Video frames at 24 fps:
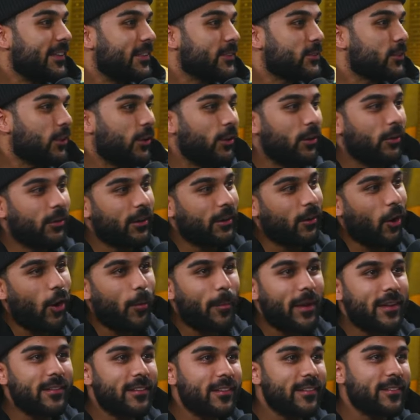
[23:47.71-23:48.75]
So I
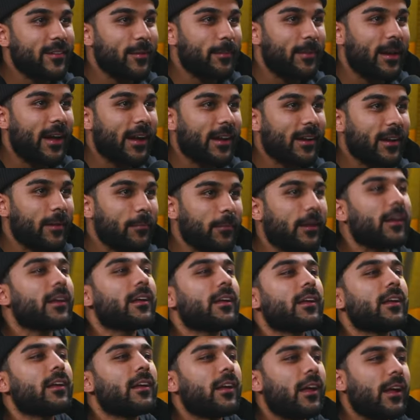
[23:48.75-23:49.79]
called my sister back and I'm
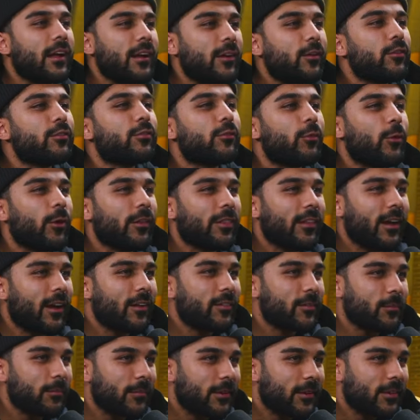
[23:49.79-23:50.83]
like, hey, here's four
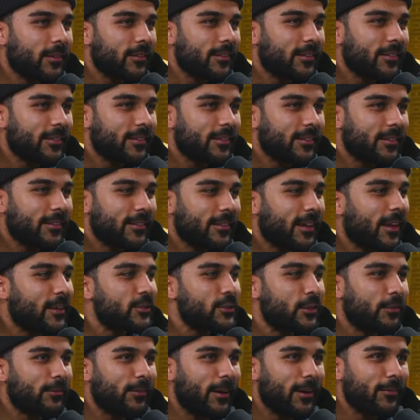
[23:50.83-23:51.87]
thousand bucks, the
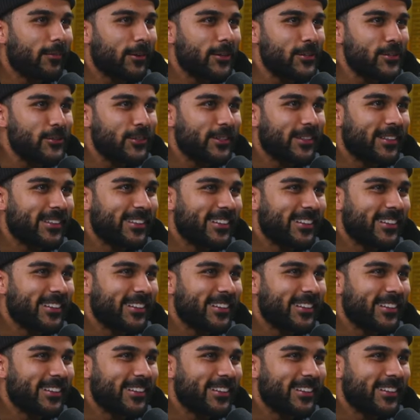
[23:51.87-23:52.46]
extra five hundred.